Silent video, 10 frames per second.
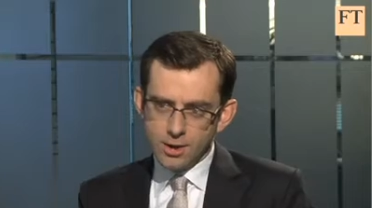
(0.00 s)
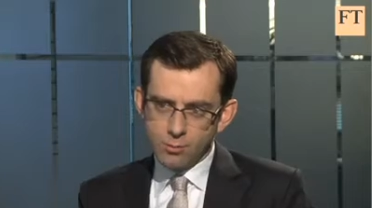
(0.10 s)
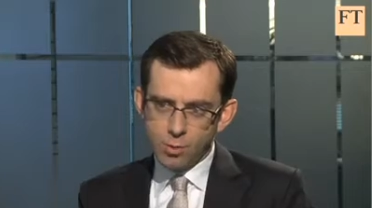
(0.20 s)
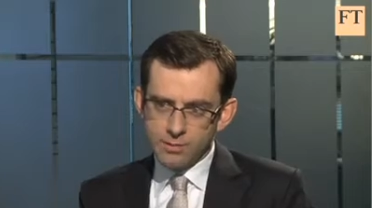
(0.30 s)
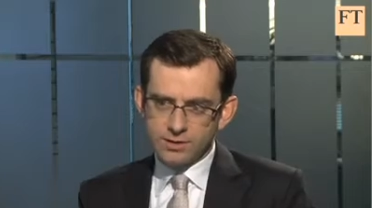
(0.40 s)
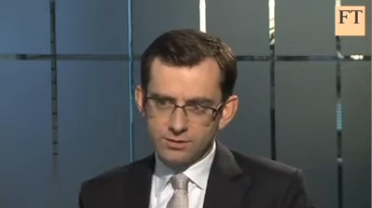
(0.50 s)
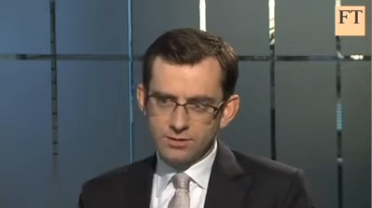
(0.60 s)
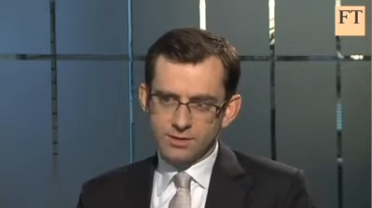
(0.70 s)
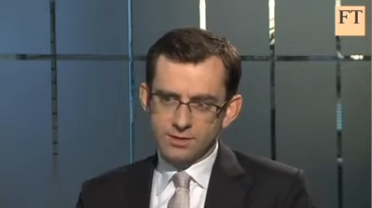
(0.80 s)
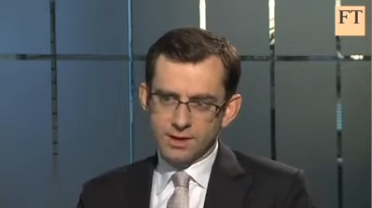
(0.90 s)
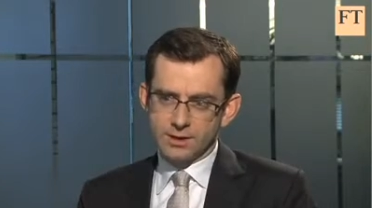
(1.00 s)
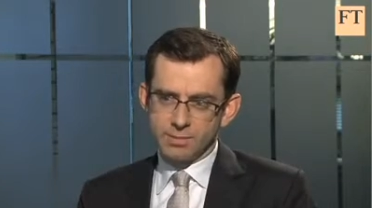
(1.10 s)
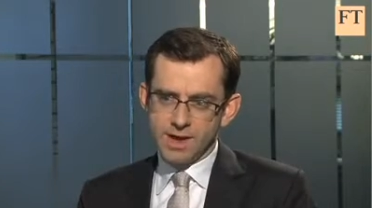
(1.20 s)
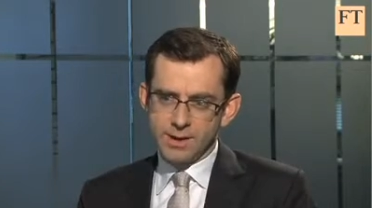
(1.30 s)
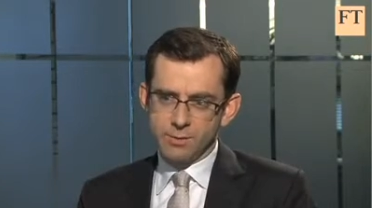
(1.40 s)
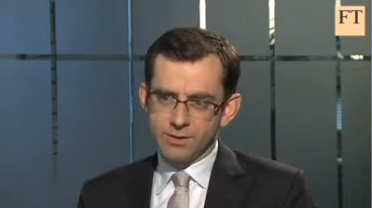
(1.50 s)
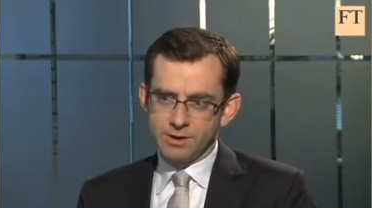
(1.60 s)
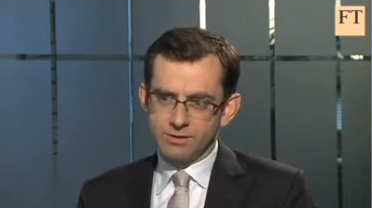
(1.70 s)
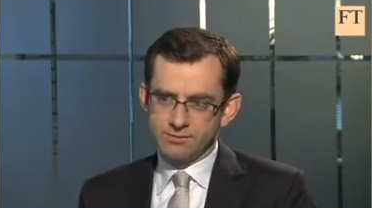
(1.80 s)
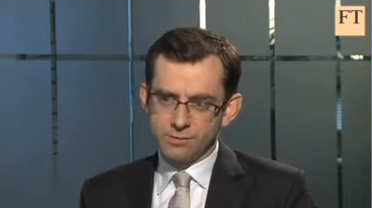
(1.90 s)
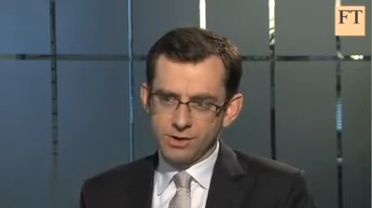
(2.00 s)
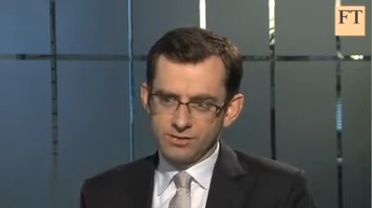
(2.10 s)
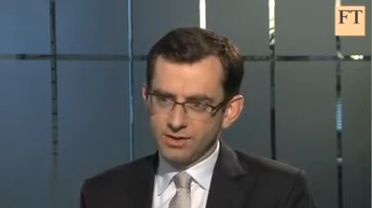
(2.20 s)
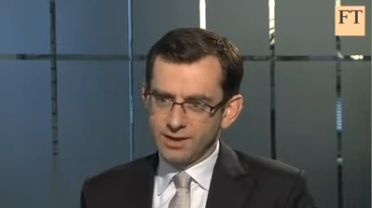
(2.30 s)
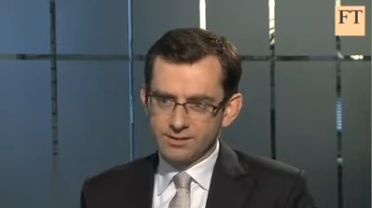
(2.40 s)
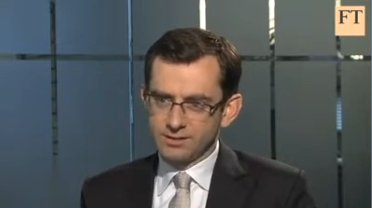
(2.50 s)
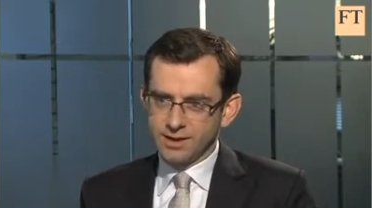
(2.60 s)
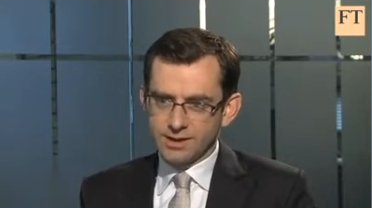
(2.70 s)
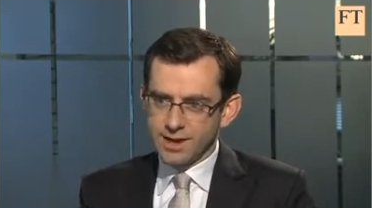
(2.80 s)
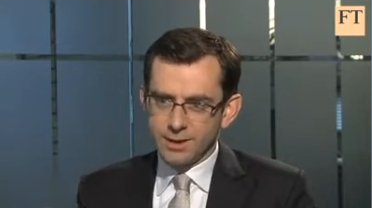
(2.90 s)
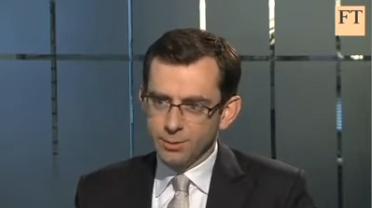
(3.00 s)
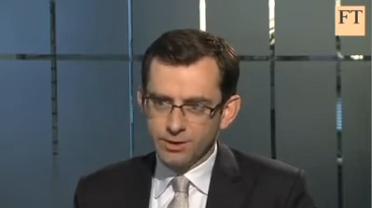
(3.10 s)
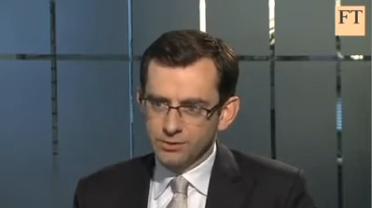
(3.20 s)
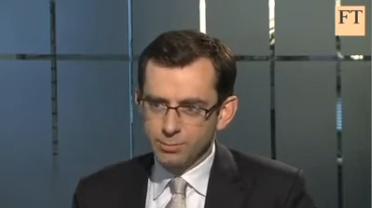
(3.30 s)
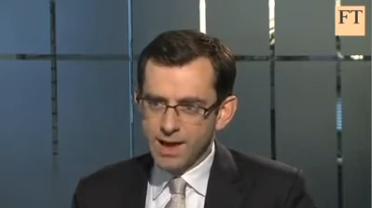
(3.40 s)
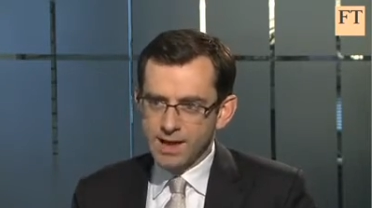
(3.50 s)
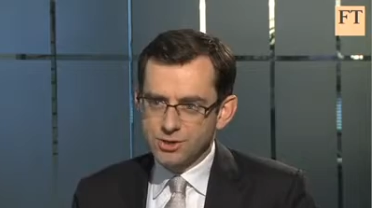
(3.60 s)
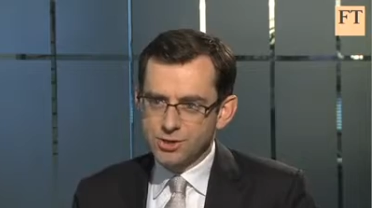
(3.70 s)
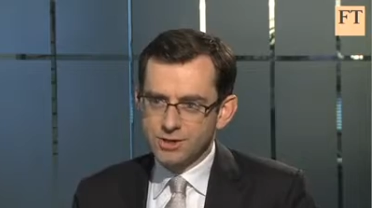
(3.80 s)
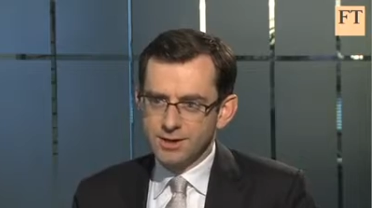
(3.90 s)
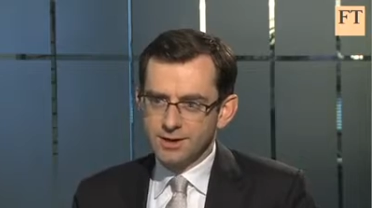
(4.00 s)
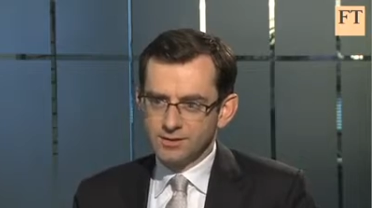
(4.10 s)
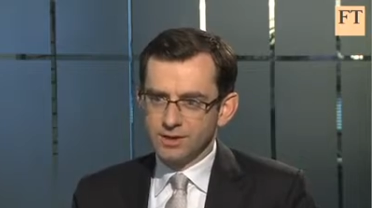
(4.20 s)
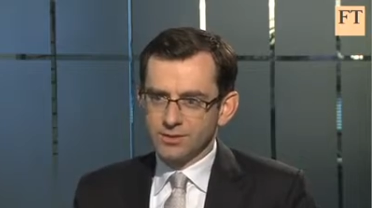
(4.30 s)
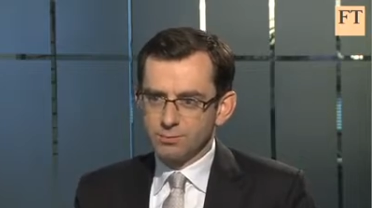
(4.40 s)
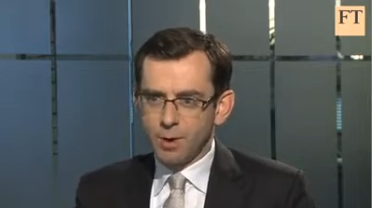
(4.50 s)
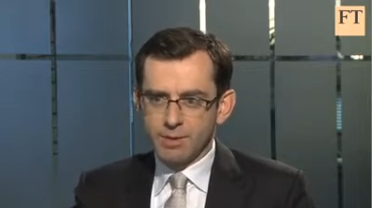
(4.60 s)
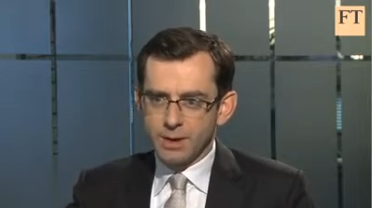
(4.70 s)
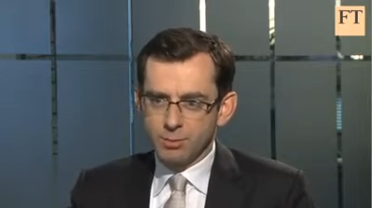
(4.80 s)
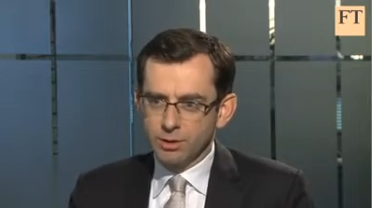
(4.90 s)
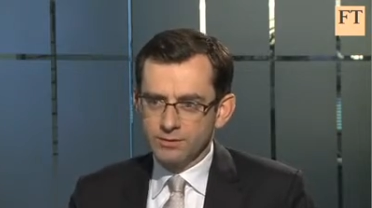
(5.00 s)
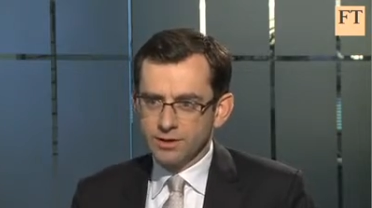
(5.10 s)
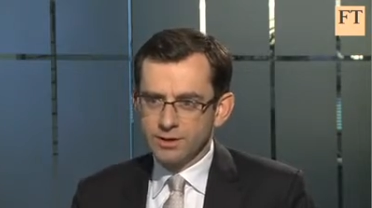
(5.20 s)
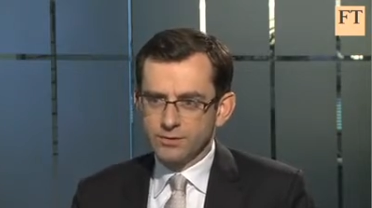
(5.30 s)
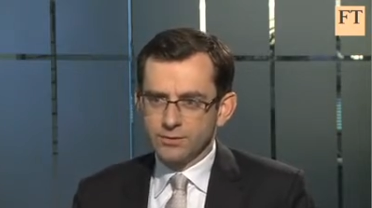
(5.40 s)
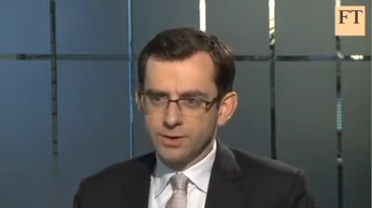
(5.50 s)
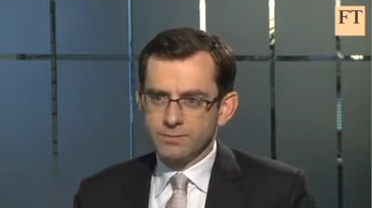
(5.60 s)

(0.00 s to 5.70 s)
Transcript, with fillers: And what makes you think they're going to pay when there are free sites like AOL's Patch, sites popping up all over the country?